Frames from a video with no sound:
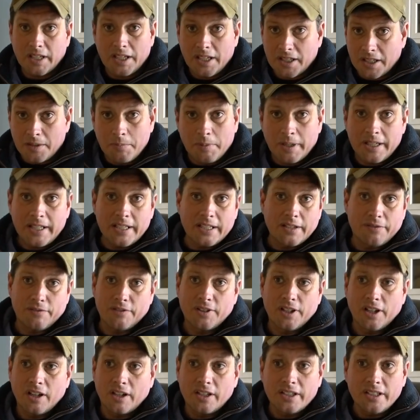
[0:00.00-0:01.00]
a completely
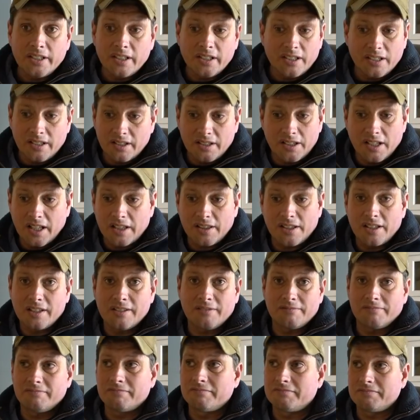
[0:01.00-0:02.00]
different light,
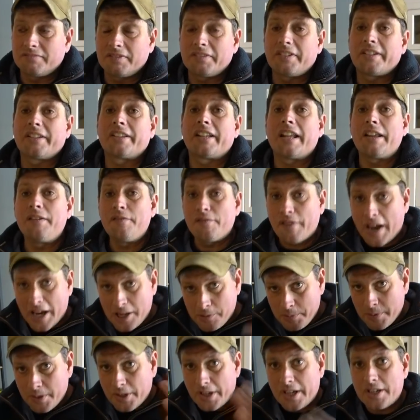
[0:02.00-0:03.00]
that
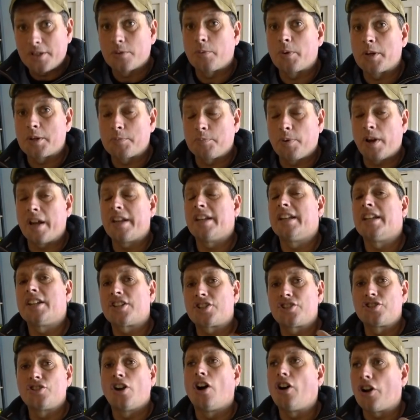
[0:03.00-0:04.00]
investment is always put in, and
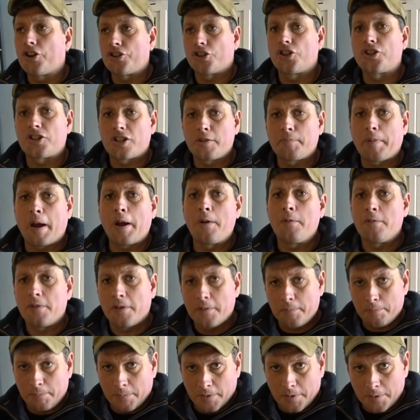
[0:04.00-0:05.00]
it's not just about
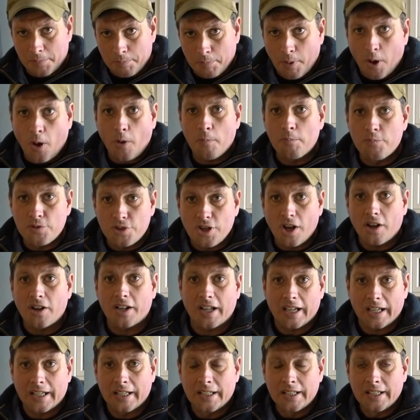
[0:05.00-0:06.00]
the bottom
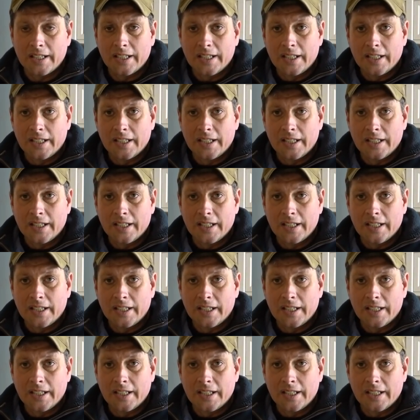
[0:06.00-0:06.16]
dollar.